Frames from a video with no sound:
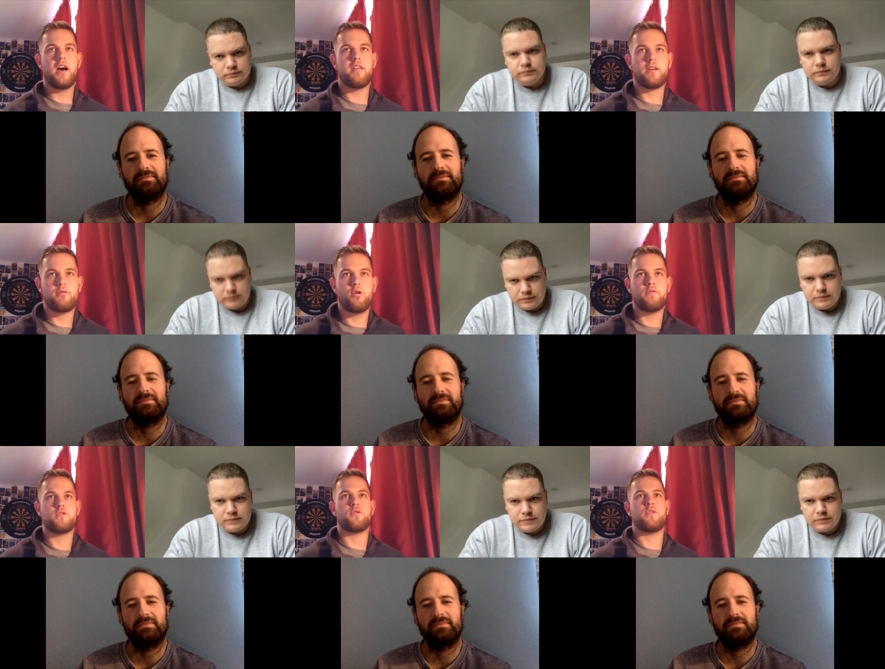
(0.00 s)
Speaker 1: I think
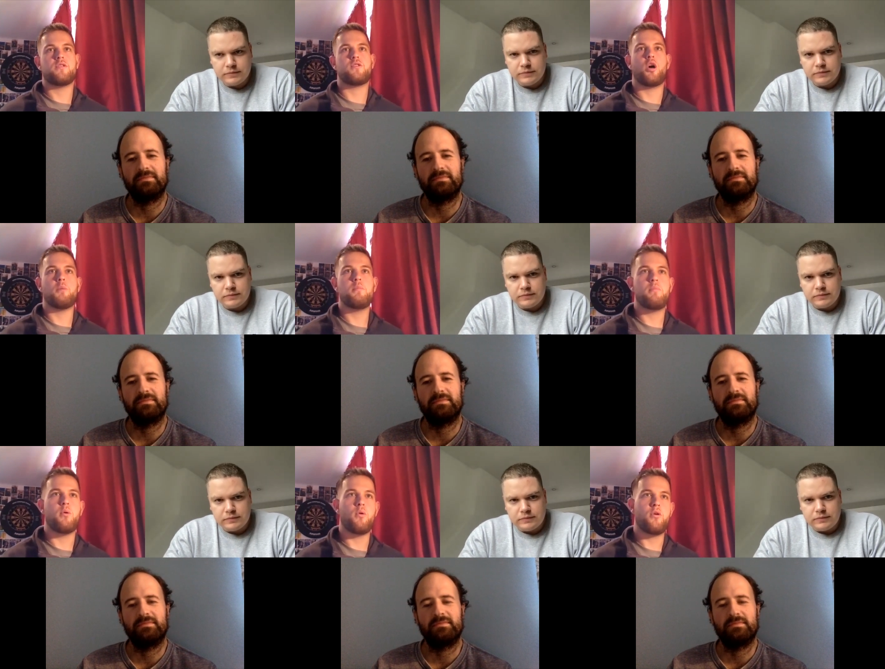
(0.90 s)
Crawford's going to stop
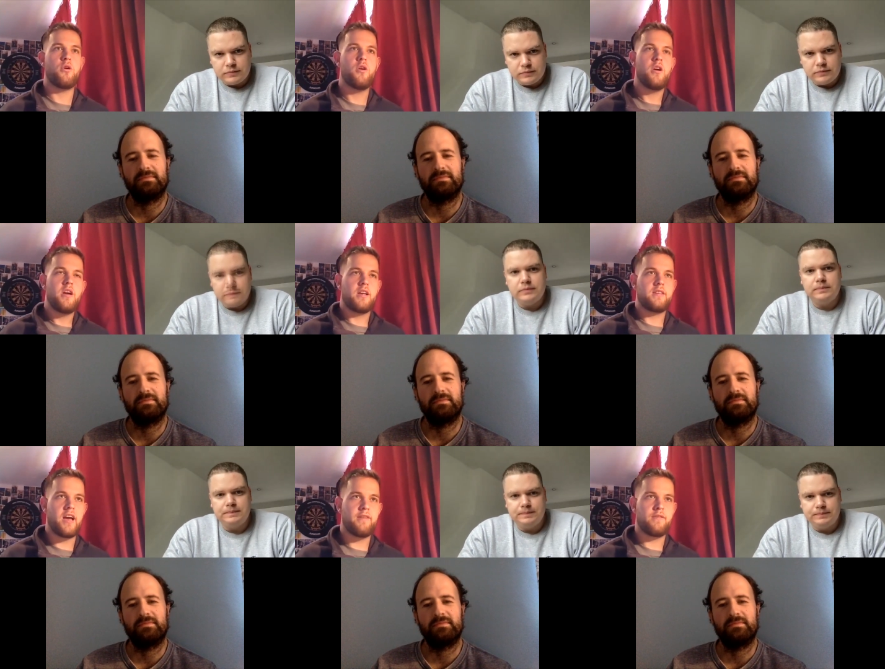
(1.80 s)
Porter.
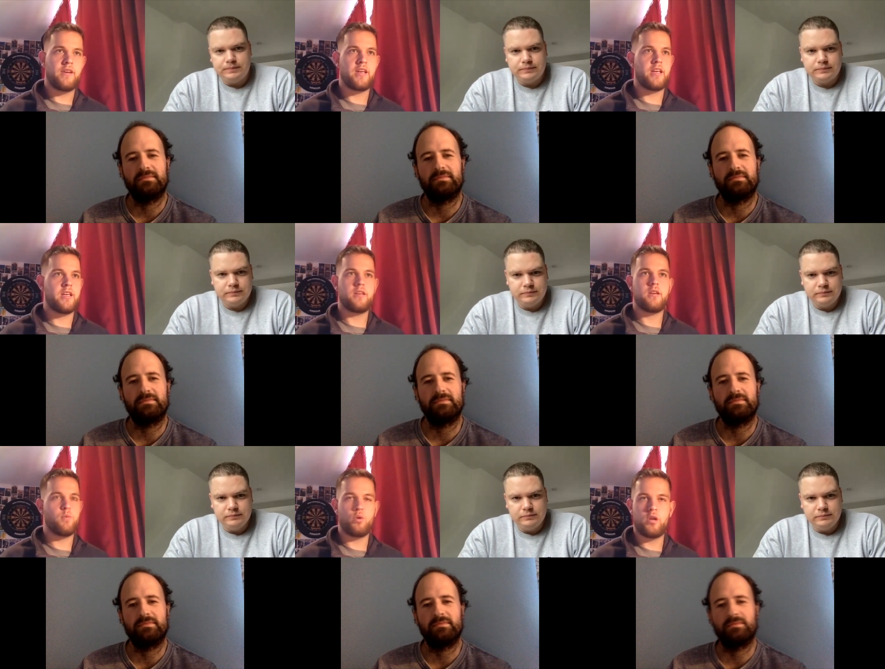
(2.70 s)
Definitely,
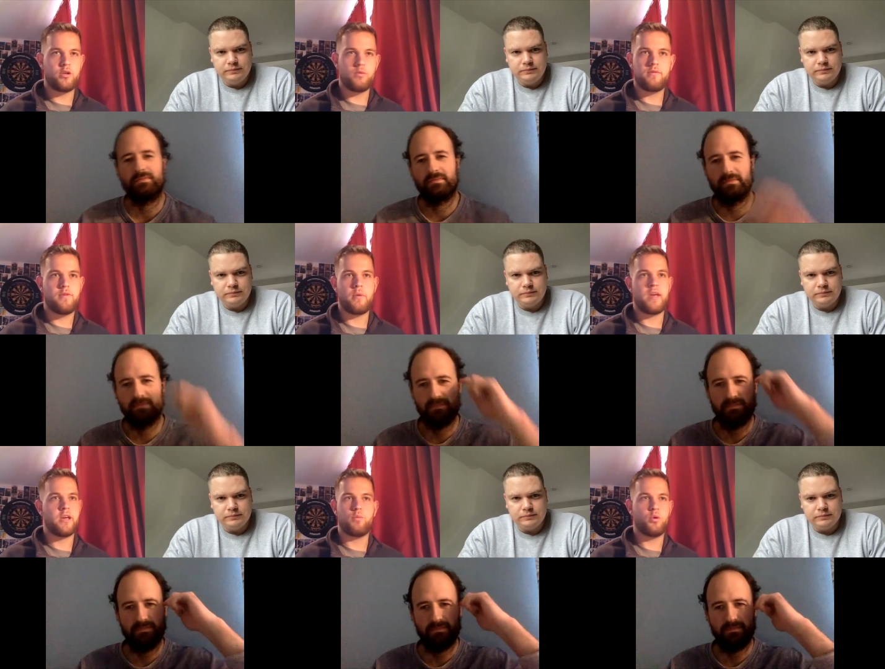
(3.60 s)
it would. I don't. For me,
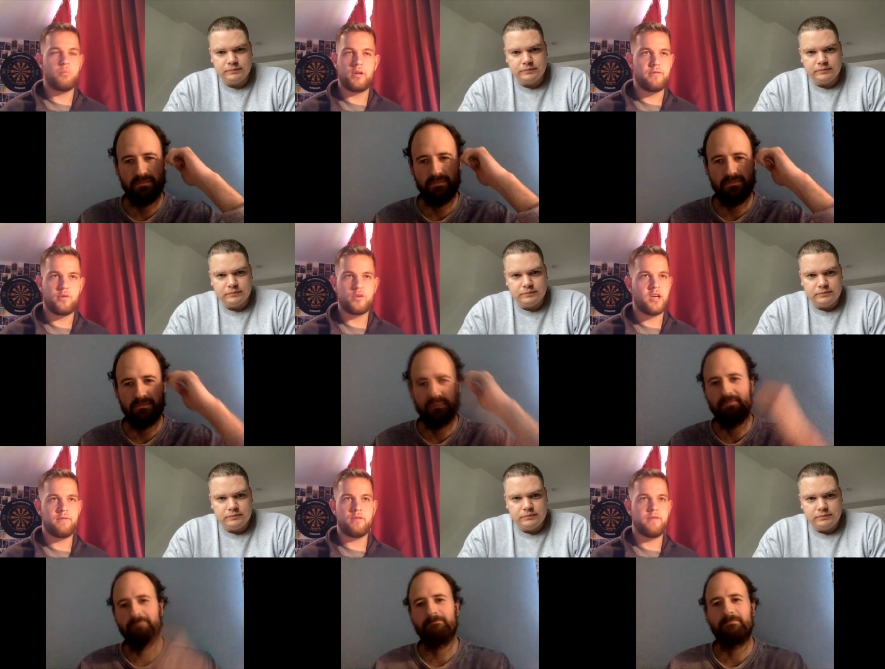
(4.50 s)
it wouldn't be the first
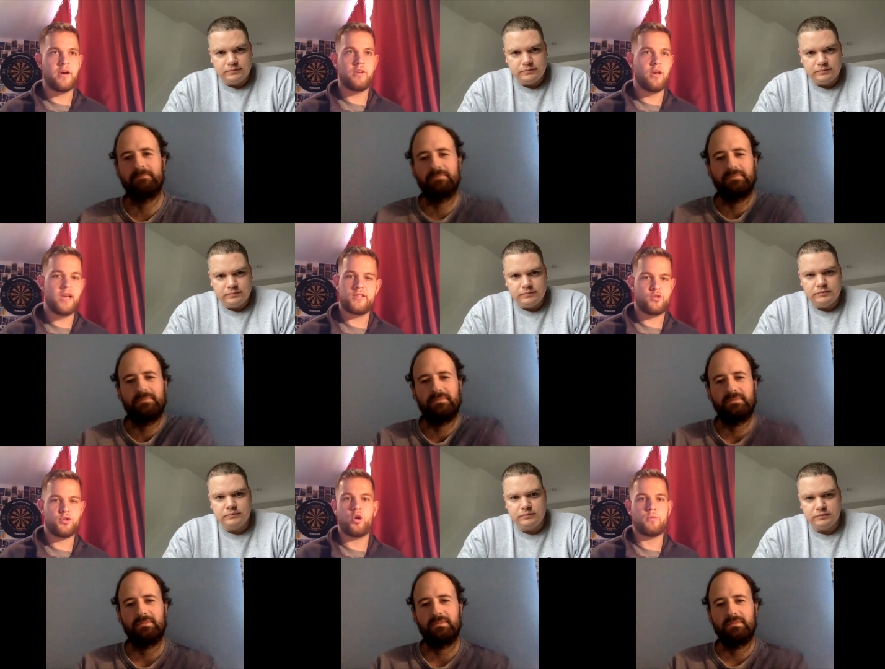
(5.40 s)
half of the fight unless you
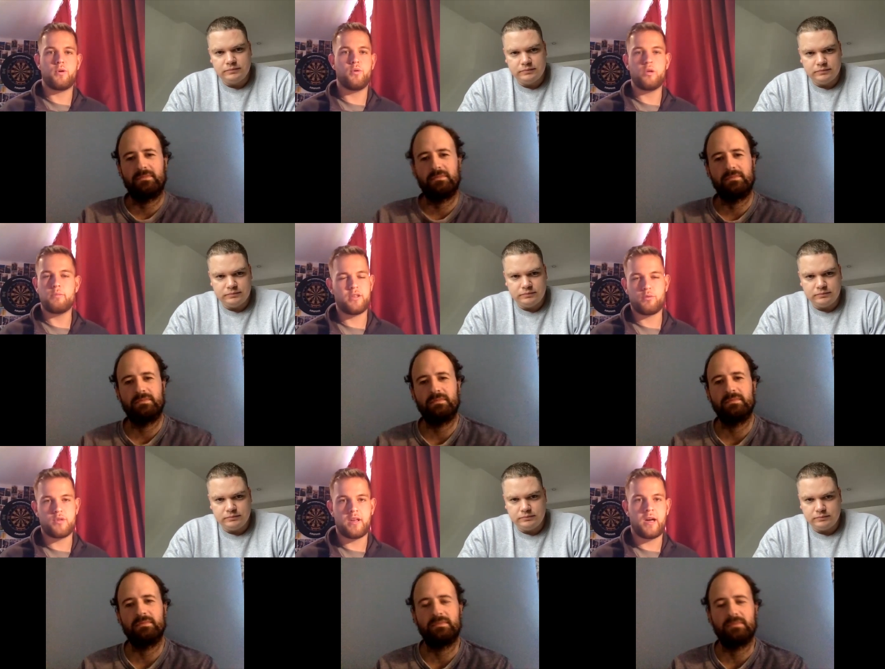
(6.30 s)
just caught him cold. But I don't
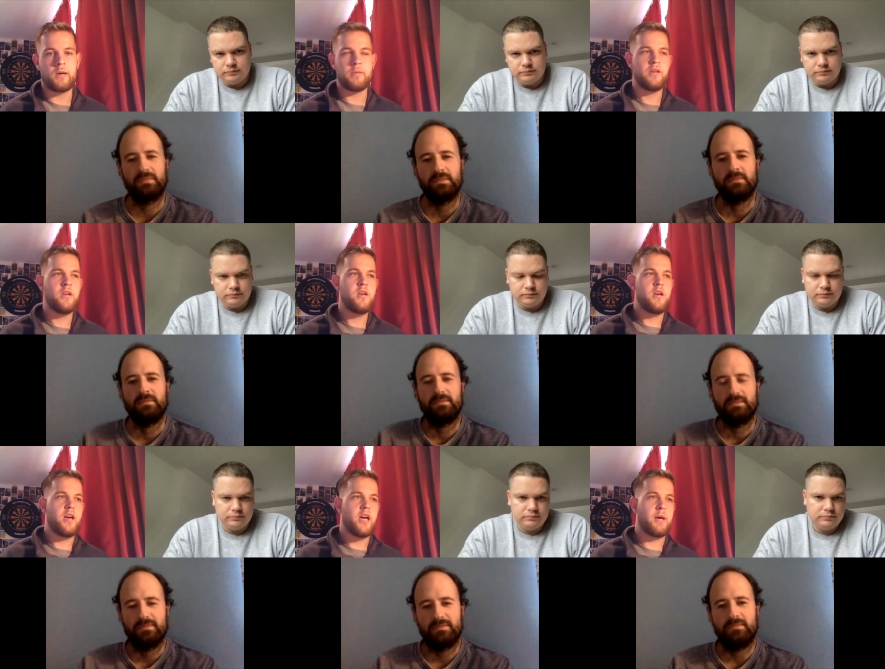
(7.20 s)
see that happening.
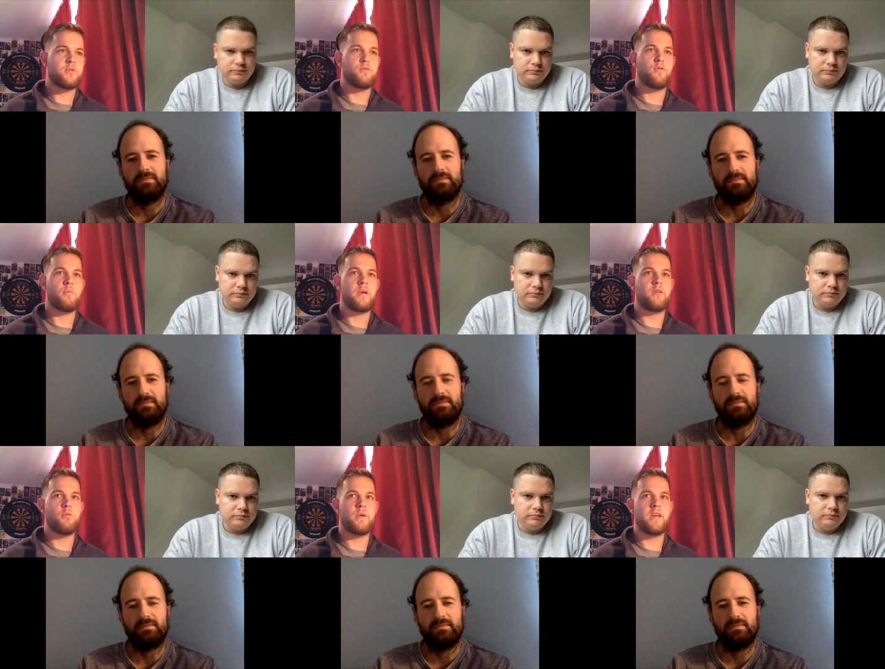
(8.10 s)
And um, so for me, it
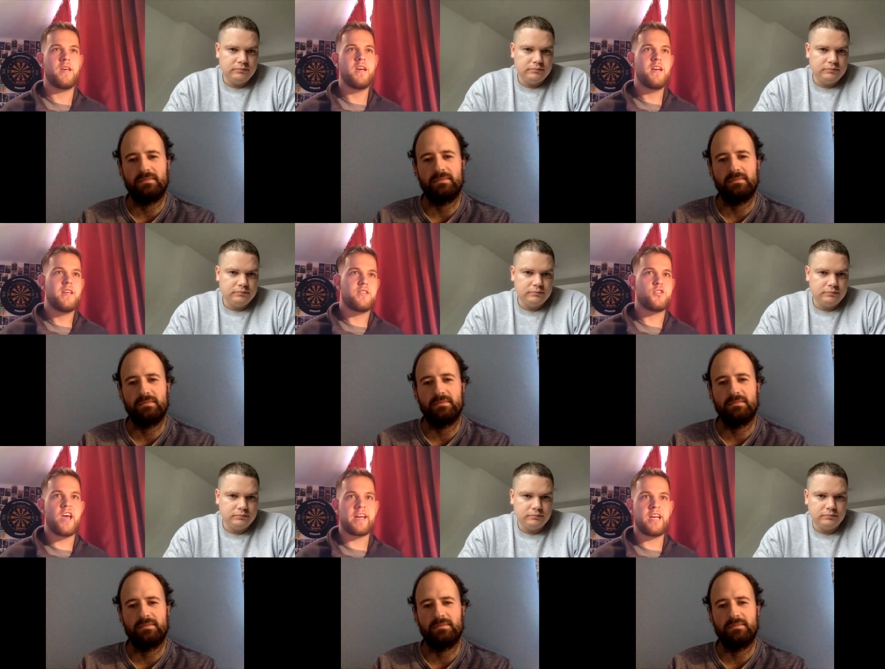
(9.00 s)
would be
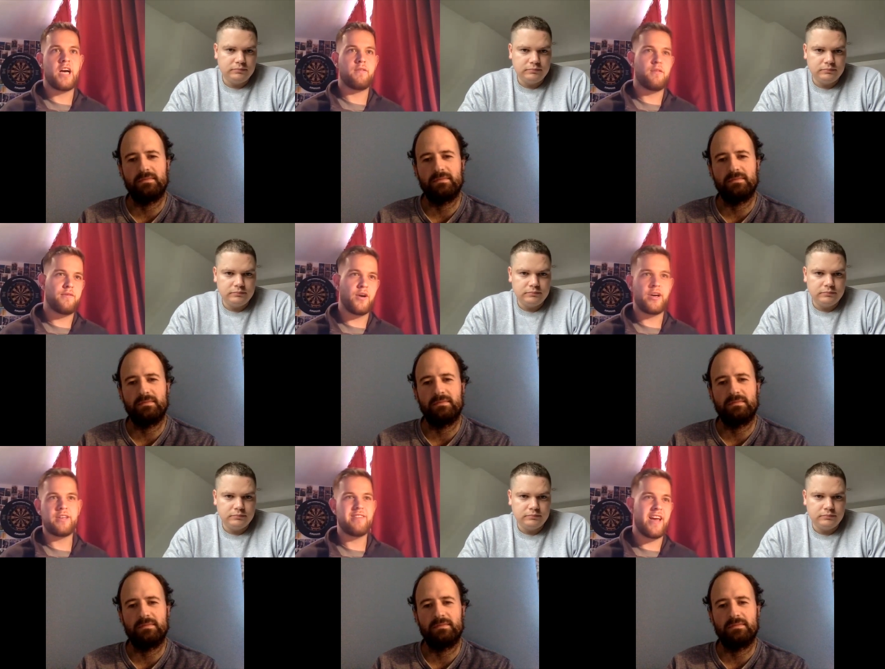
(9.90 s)
second half of the
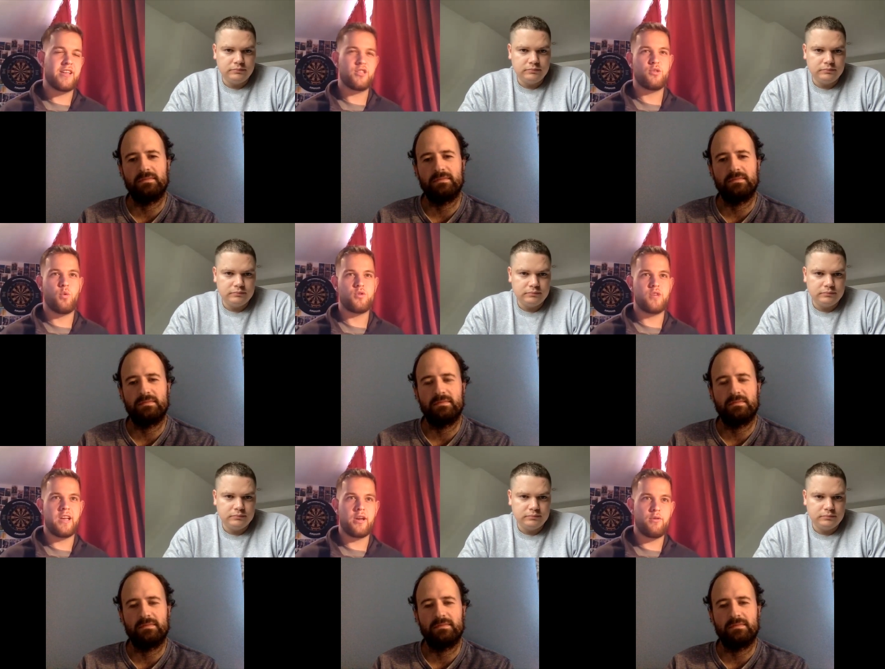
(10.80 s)
fight, edging towards the
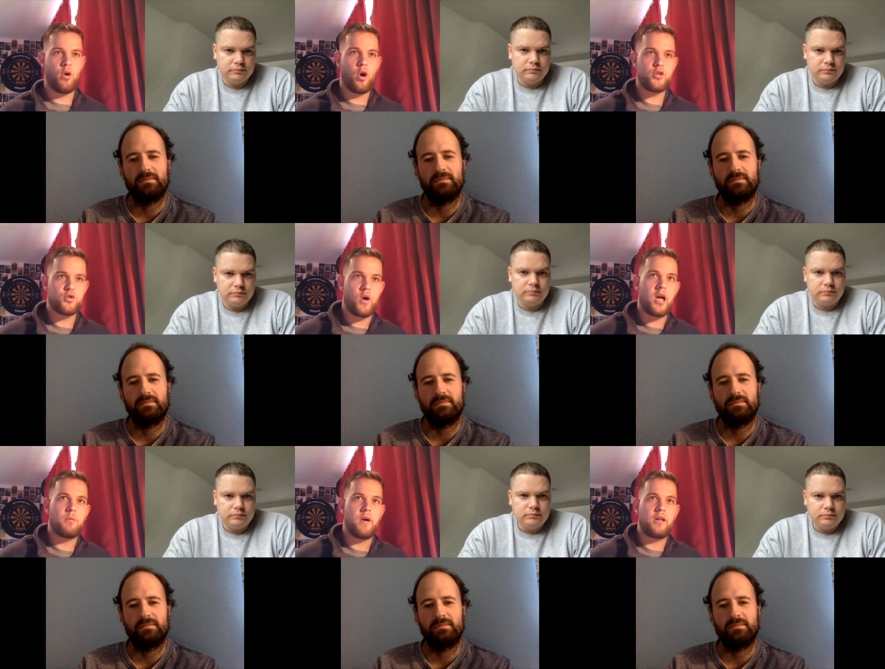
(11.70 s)
later round. So
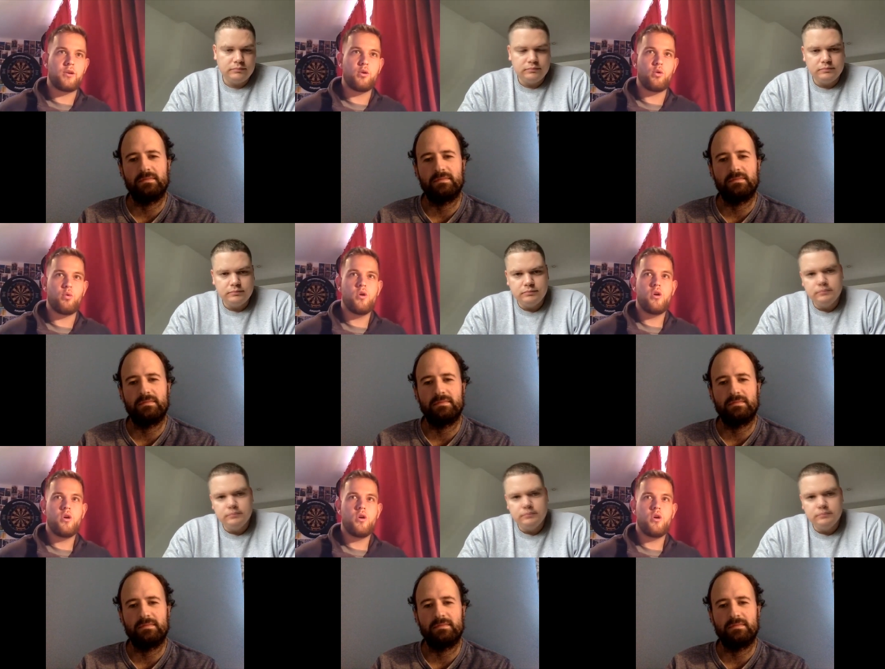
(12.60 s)
I'll I'll go,